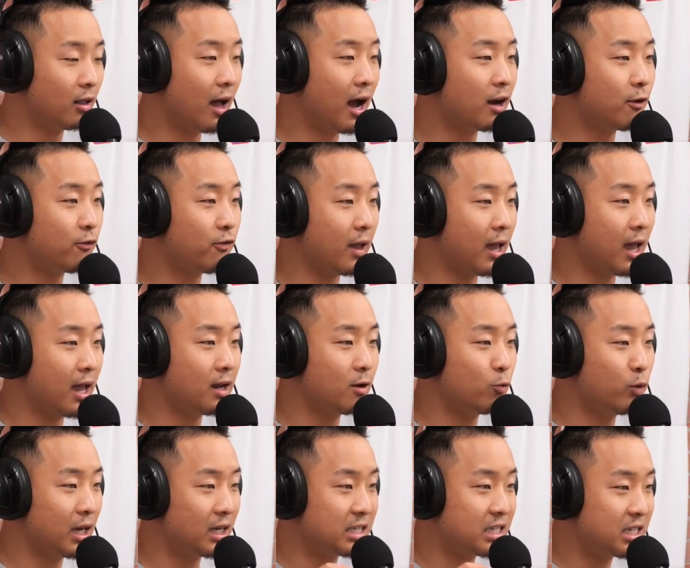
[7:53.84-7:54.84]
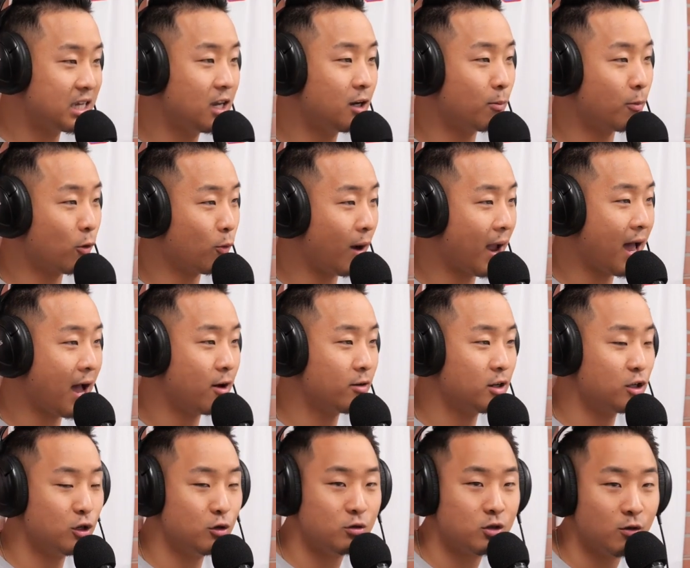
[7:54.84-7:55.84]
a lot of and we had seen him
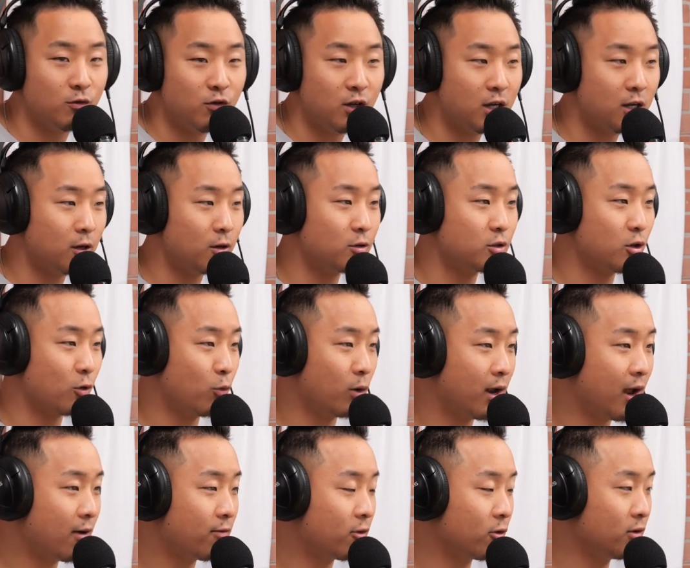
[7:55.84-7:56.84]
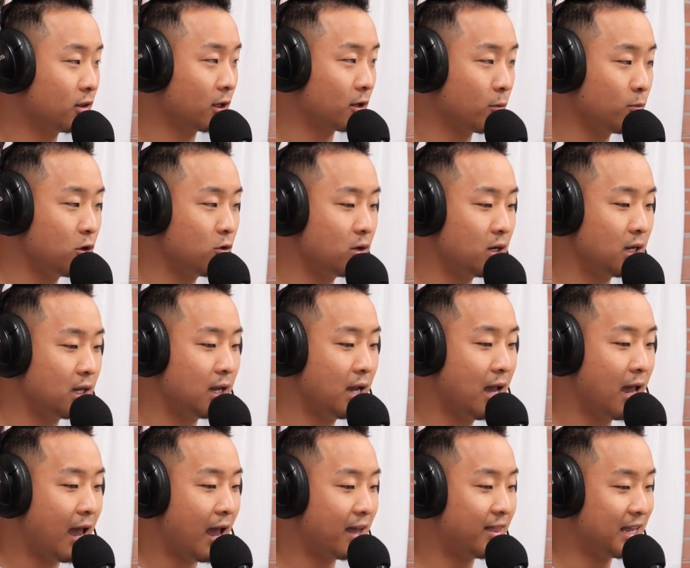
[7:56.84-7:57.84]
around in YouTube videos or whatever in the community,
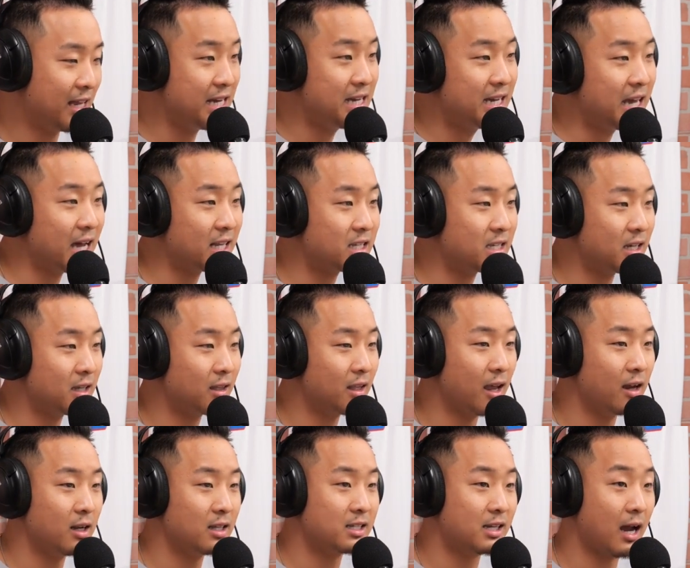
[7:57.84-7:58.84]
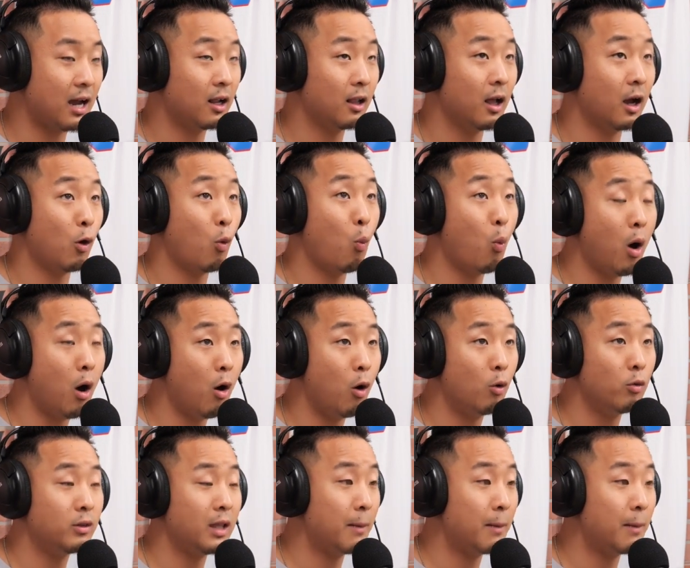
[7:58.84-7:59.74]
and then he gets it. Then it's kind of like whoa. And